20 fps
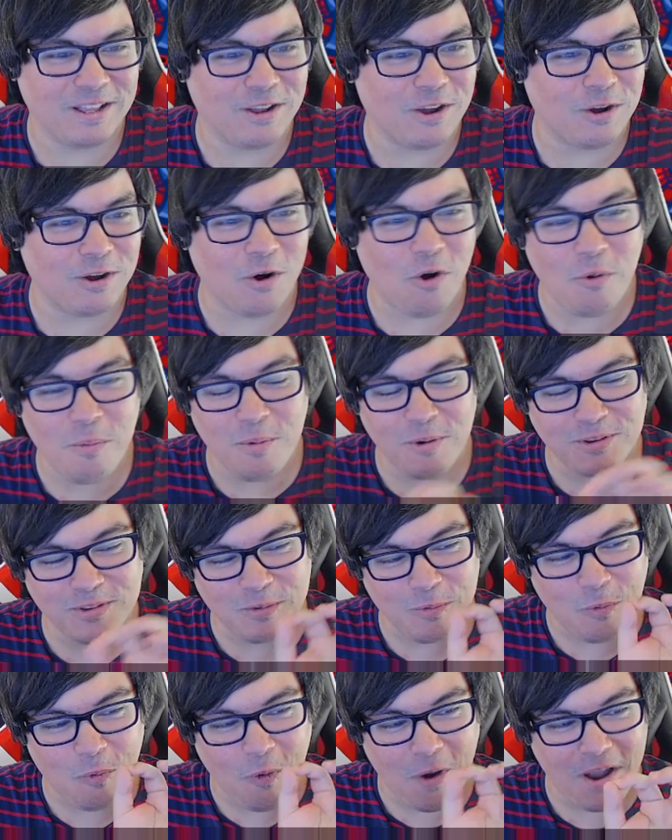
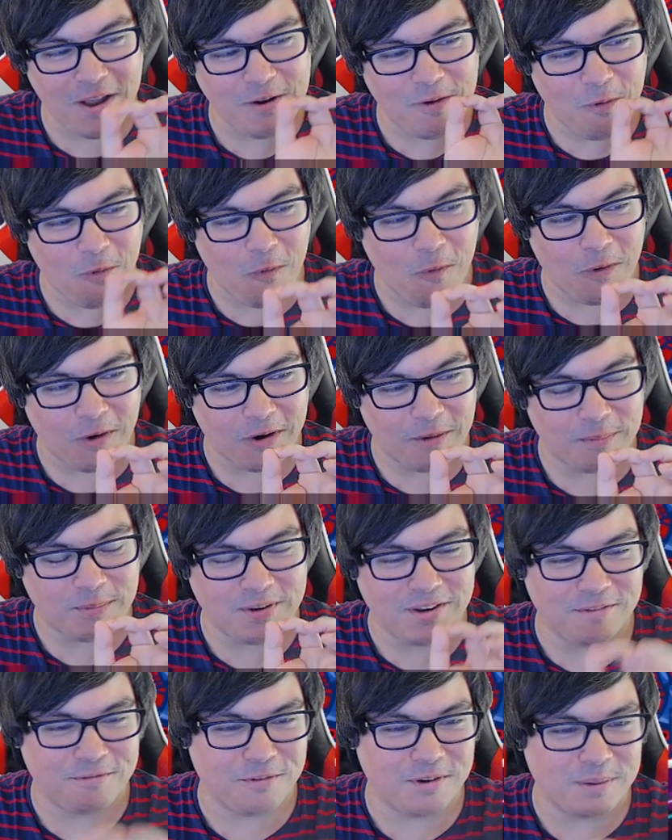Almost one
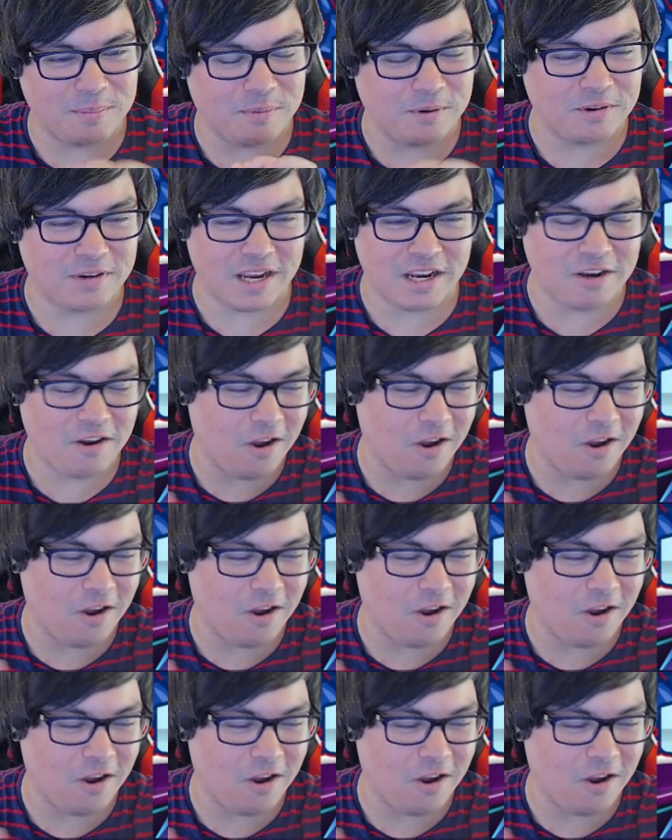orb different per day.